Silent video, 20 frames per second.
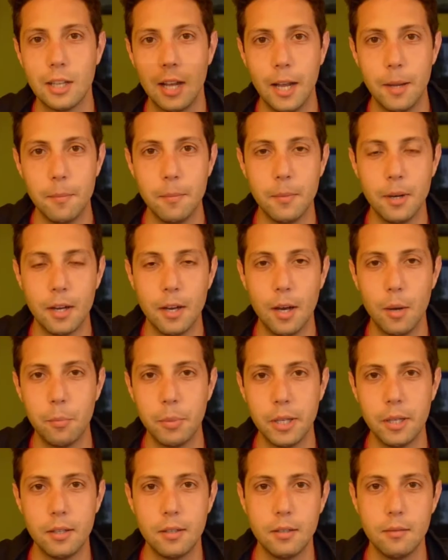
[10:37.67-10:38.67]
I'm a
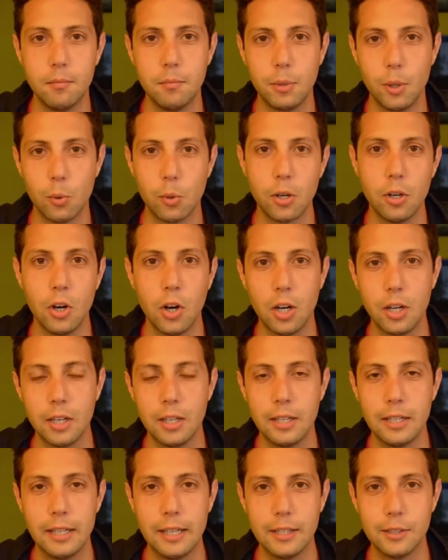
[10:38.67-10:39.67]
bit
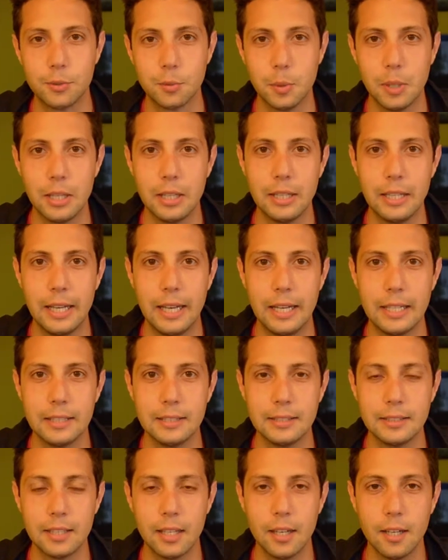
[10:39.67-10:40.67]
brokenhearted as well
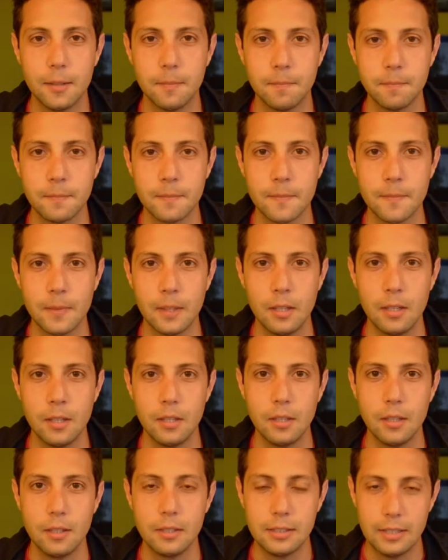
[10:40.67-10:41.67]
as
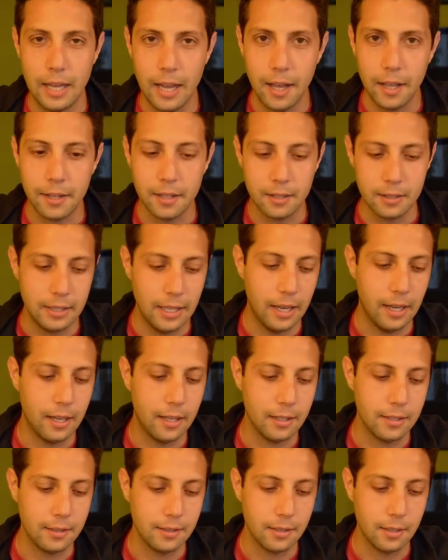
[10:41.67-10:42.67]
sad
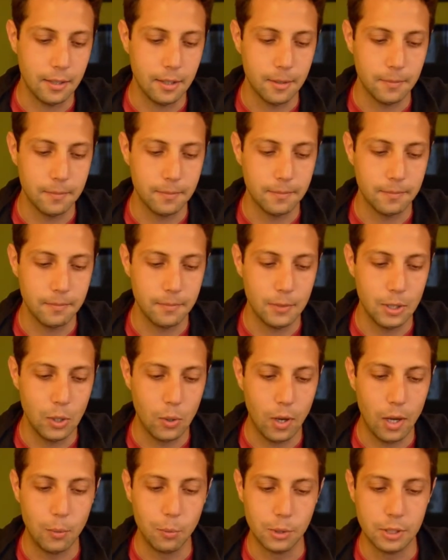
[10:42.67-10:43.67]
that
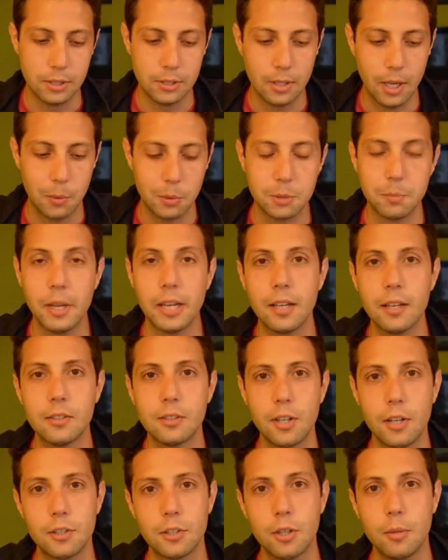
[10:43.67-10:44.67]
I was making
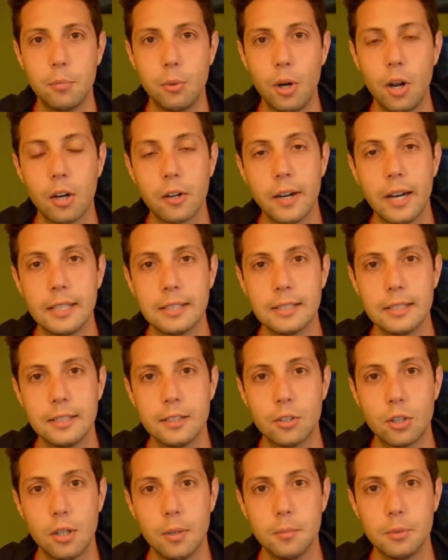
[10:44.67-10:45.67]
such good progress in
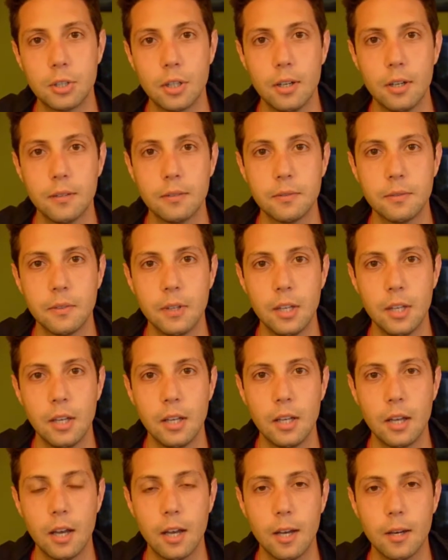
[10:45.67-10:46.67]
terms of
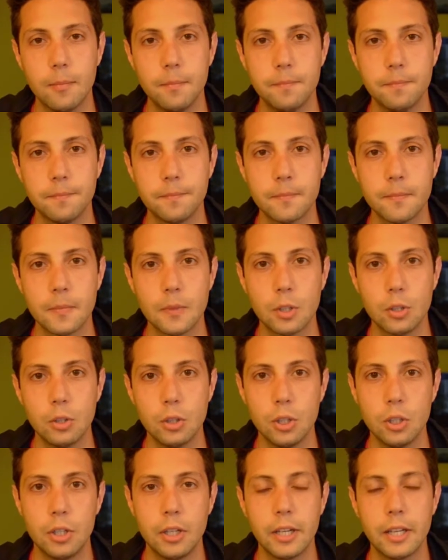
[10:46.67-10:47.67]

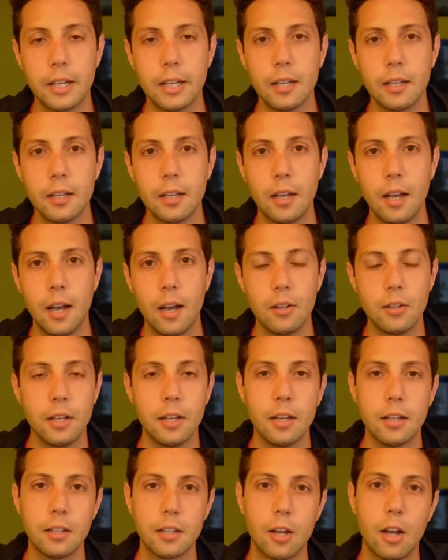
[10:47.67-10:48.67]
learning how the
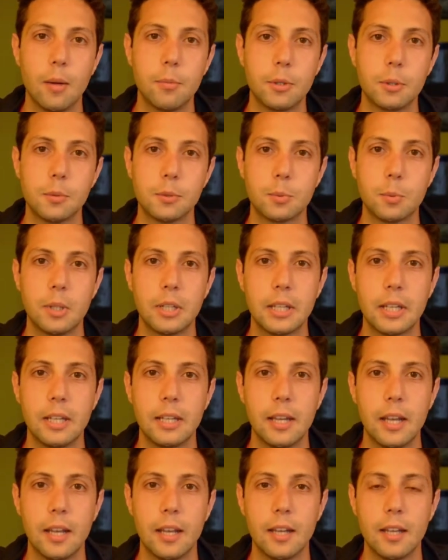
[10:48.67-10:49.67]
helicopter was
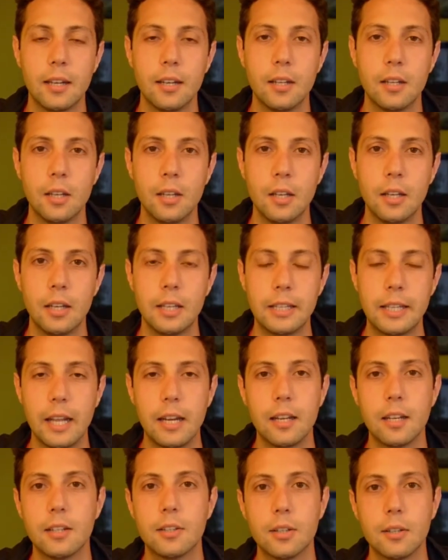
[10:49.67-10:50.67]
working and
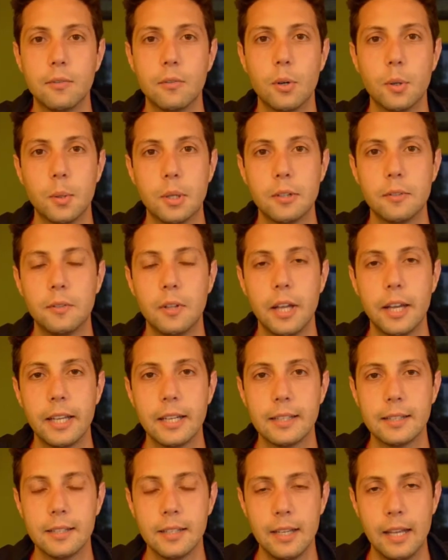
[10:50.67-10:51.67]
getting into forward
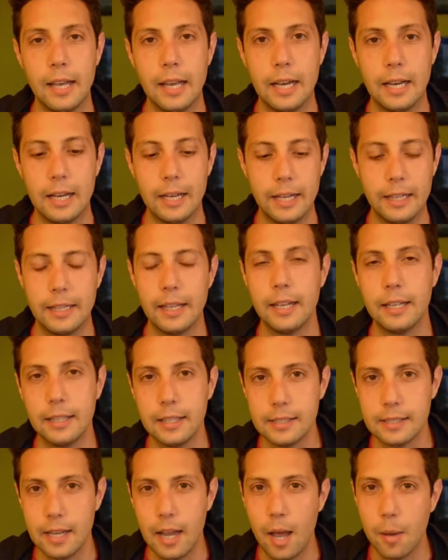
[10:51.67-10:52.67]
flight, and then
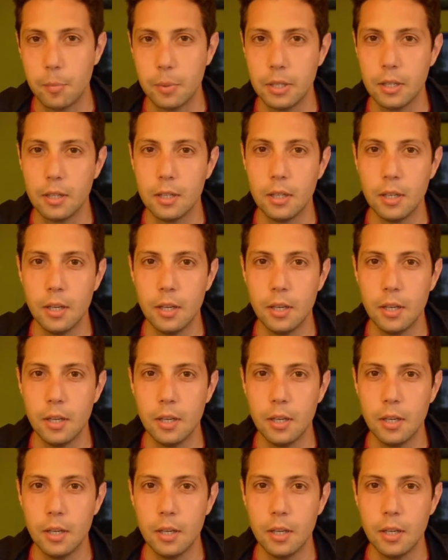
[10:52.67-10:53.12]
this happened.